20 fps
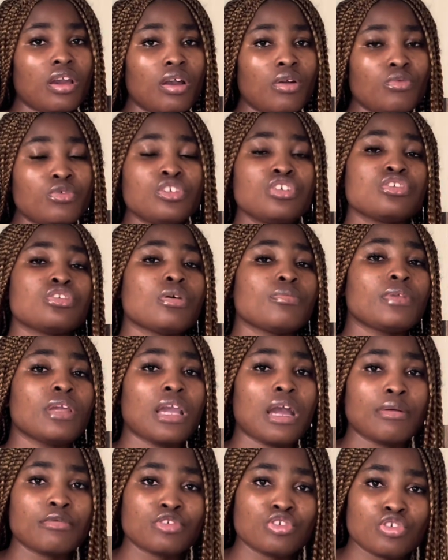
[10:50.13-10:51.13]
which is something
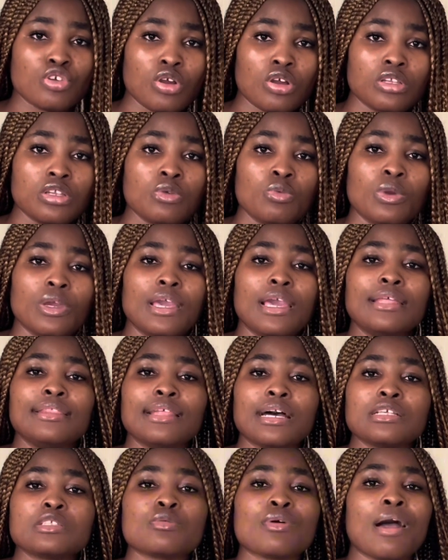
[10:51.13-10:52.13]
I'm struggling with, and
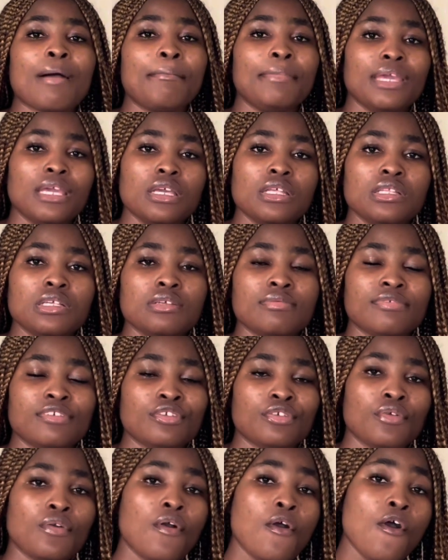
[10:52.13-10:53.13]
that's why I'm making this
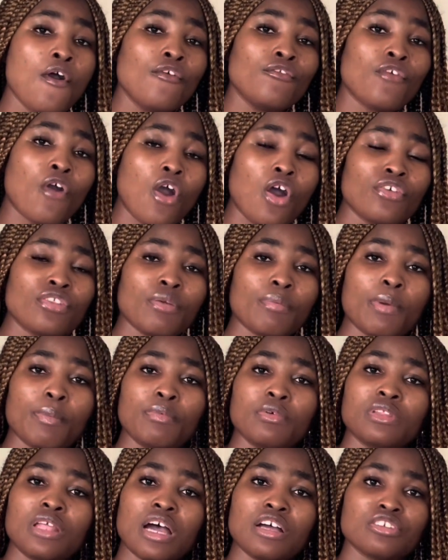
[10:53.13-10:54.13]
video for other
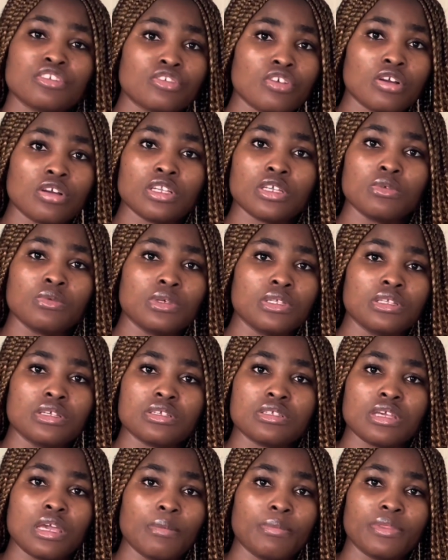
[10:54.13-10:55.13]
people that are struggling with the
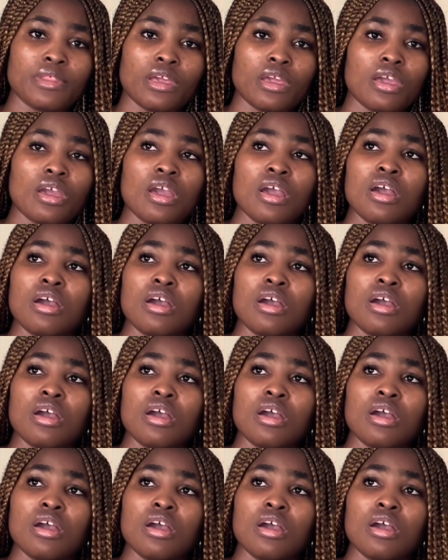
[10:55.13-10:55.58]
same thing.